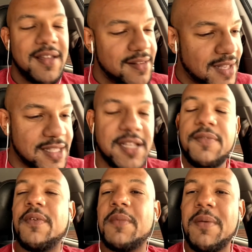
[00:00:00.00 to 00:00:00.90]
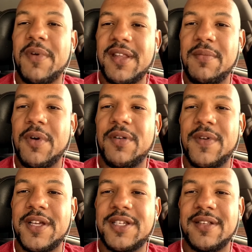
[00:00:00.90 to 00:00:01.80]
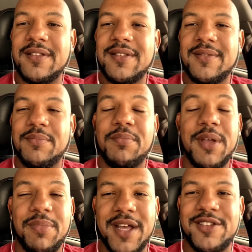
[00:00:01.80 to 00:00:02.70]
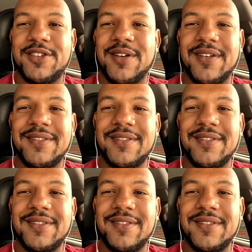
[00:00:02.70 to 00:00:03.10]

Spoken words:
That's it for my Monday motivation. Be blessed, y'all.